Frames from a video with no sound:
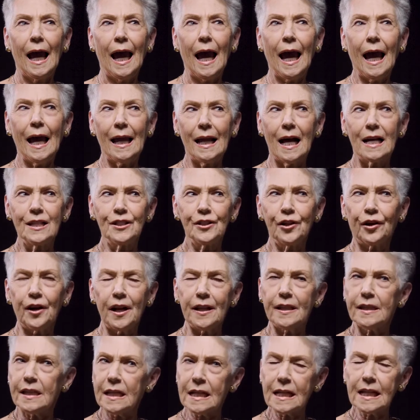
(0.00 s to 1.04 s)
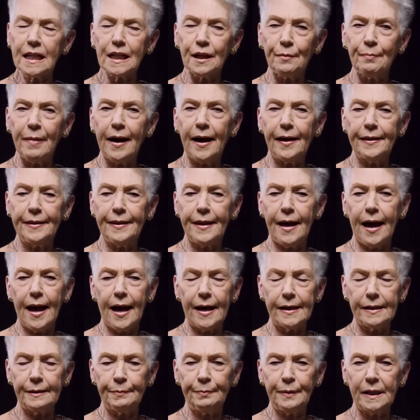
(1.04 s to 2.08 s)
And I started thinking about
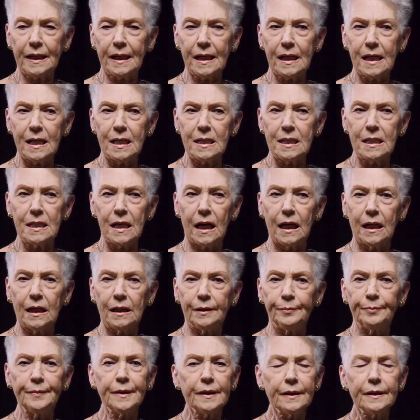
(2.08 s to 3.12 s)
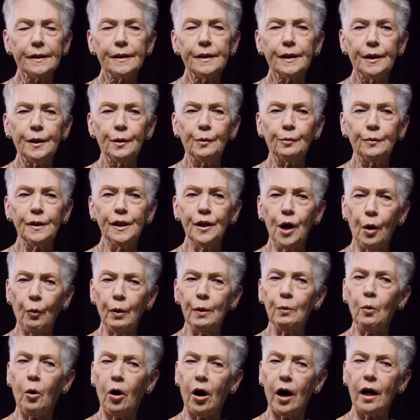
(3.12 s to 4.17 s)
that because,
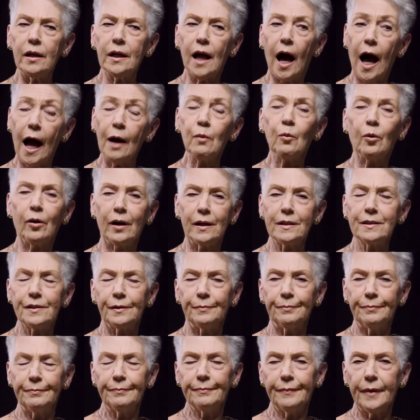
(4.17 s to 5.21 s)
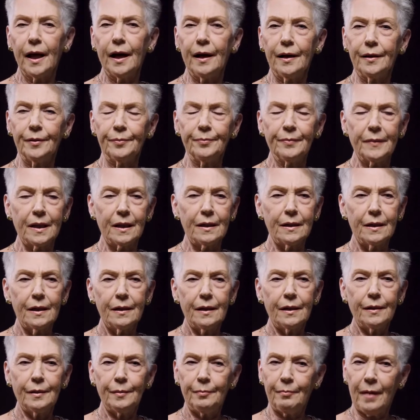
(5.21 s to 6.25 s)

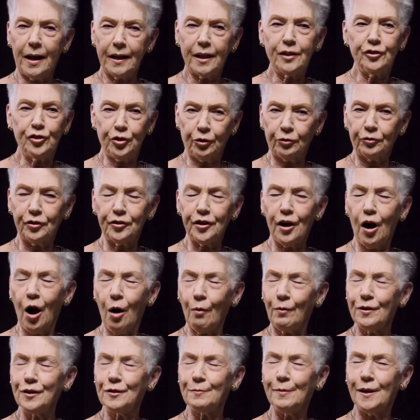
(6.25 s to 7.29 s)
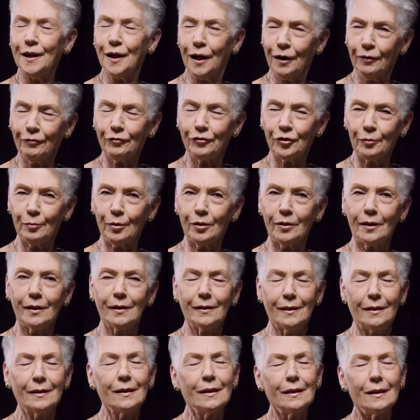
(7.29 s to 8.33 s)
my children to always be comfortable.
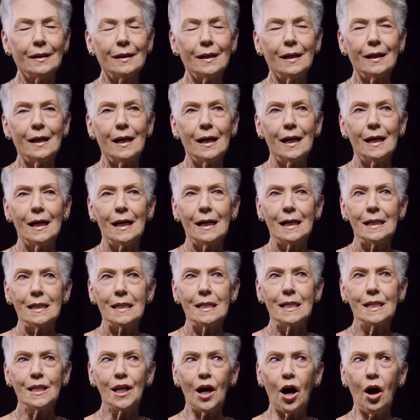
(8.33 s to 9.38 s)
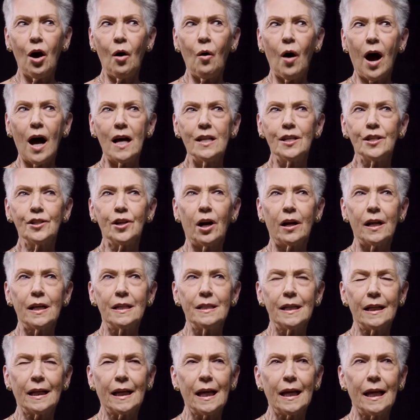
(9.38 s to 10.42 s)
And so I started
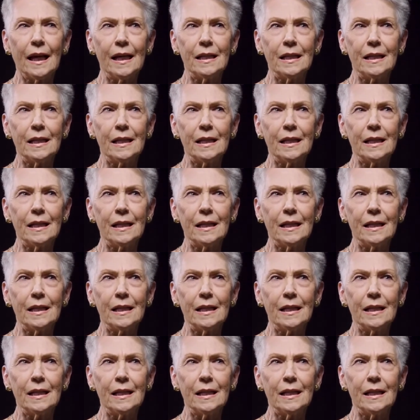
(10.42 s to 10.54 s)
digging